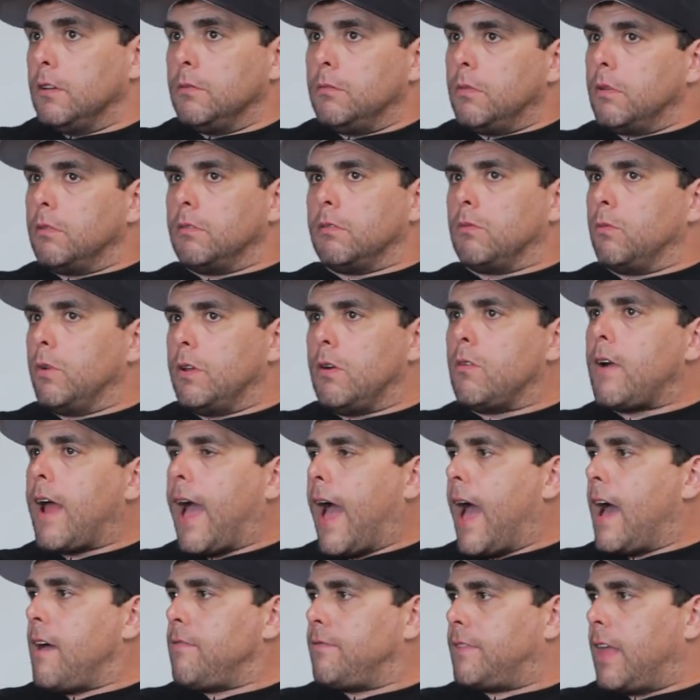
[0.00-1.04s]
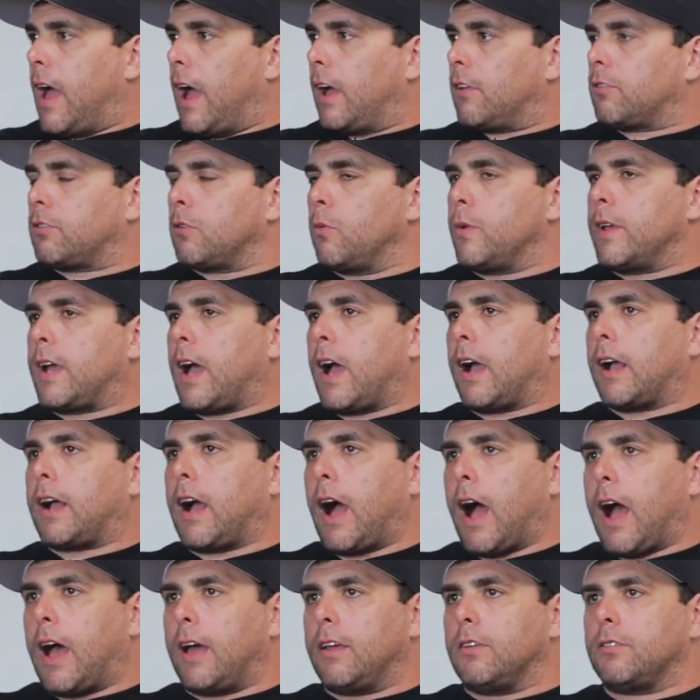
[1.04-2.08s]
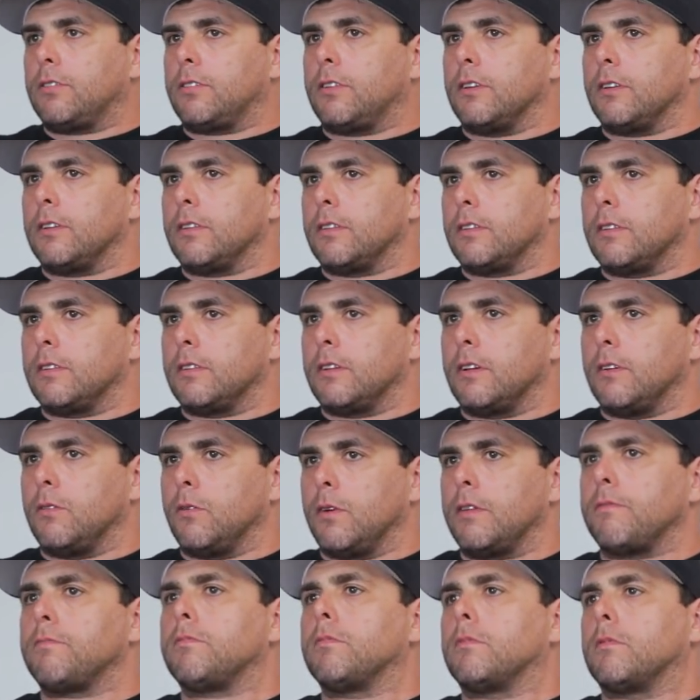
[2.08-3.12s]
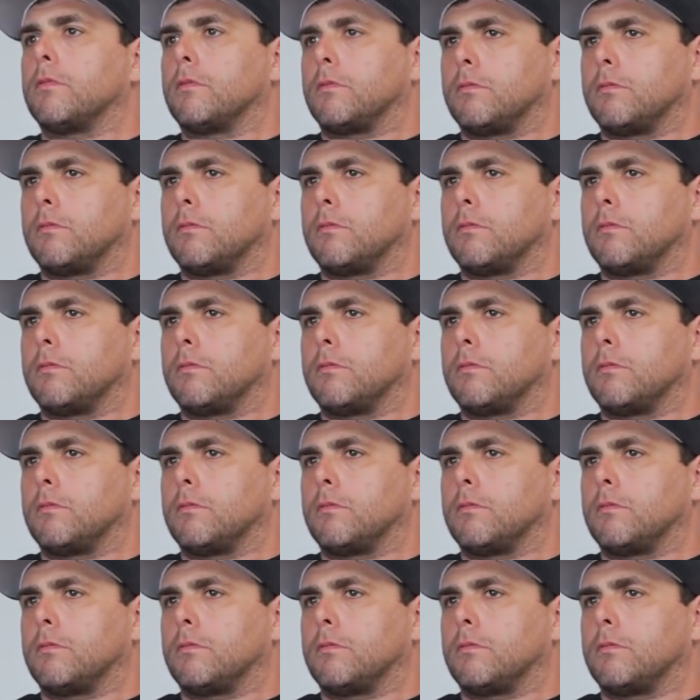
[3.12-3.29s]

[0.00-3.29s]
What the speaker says: I mean, we don't have that. So we got guys that we've